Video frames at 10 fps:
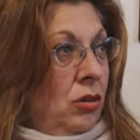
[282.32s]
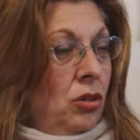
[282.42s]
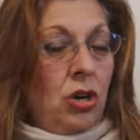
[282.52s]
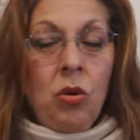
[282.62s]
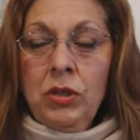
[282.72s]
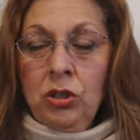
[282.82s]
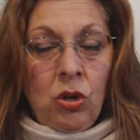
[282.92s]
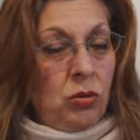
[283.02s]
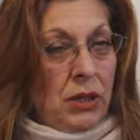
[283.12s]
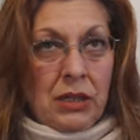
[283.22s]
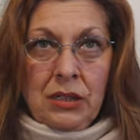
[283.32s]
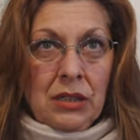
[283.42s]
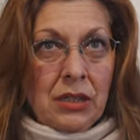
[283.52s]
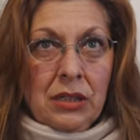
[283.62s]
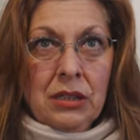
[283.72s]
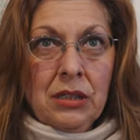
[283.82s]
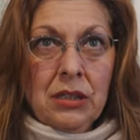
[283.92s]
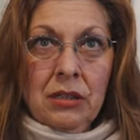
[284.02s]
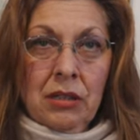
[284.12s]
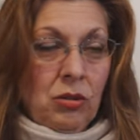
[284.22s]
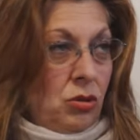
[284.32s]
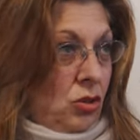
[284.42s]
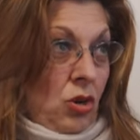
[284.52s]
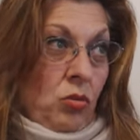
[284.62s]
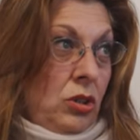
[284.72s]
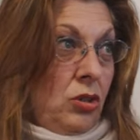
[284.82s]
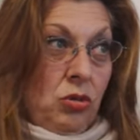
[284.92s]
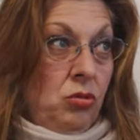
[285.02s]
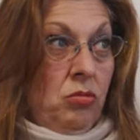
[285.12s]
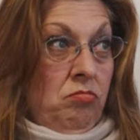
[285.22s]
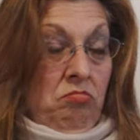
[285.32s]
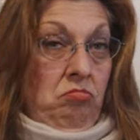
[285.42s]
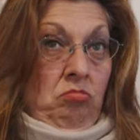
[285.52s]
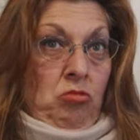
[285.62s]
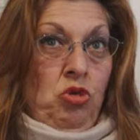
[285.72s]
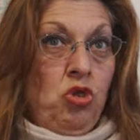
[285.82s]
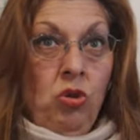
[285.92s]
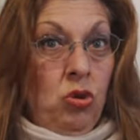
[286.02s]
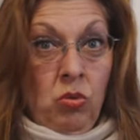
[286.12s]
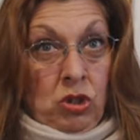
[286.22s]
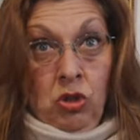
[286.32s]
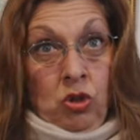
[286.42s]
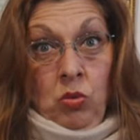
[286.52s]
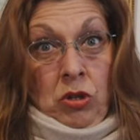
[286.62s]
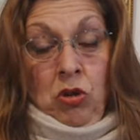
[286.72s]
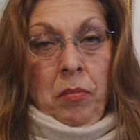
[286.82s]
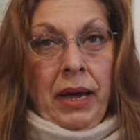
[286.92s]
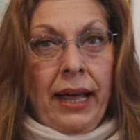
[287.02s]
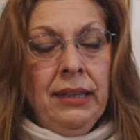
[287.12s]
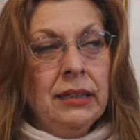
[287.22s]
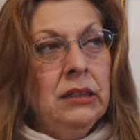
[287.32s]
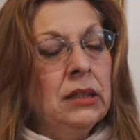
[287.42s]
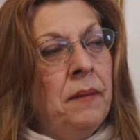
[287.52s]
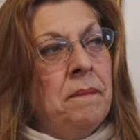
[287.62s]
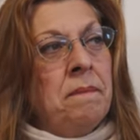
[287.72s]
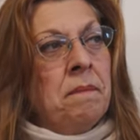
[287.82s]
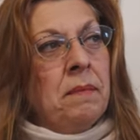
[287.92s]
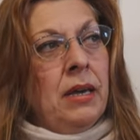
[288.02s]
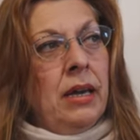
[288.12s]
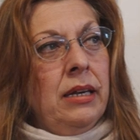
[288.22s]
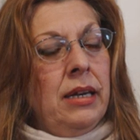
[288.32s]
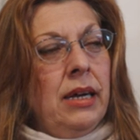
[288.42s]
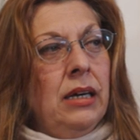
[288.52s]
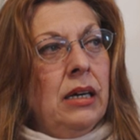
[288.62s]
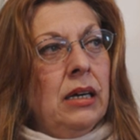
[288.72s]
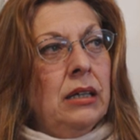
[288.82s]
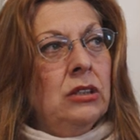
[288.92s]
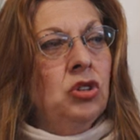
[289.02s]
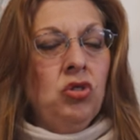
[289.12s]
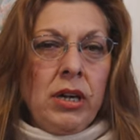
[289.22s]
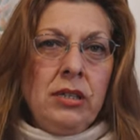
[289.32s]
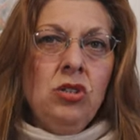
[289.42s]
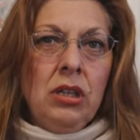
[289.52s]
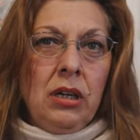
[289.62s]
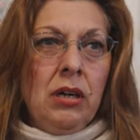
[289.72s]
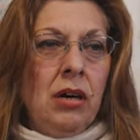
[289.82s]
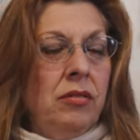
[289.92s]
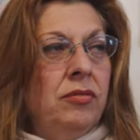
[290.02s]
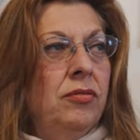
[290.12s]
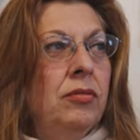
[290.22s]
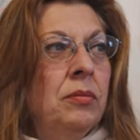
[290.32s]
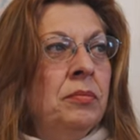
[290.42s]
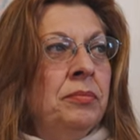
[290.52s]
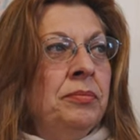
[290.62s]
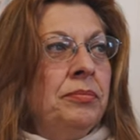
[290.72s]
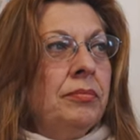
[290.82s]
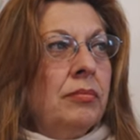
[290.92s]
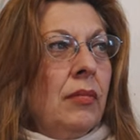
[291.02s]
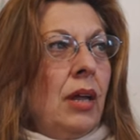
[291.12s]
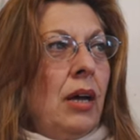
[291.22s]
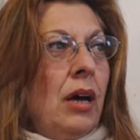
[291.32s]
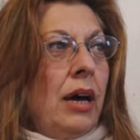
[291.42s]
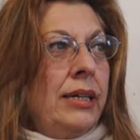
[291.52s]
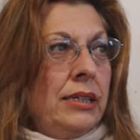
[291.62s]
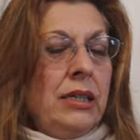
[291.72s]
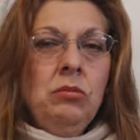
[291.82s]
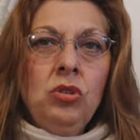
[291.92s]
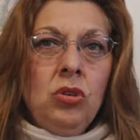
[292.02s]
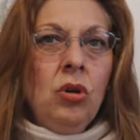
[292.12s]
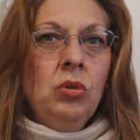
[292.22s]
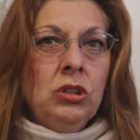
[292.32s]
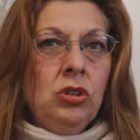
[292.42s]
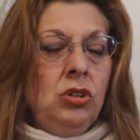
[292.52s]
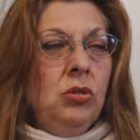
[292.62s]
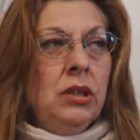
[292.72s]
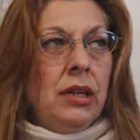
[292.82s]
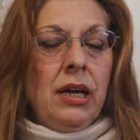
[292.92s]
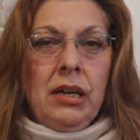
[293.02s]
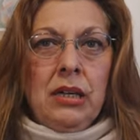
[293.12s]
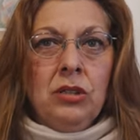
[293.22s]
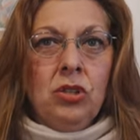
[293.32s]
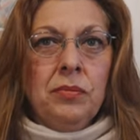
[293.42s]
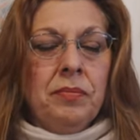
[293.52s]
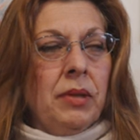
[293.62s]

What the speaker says: No one told me these things. There was no one to show you what to do with your palette. And yet, strangely enough, I seemed to know what to do at that age.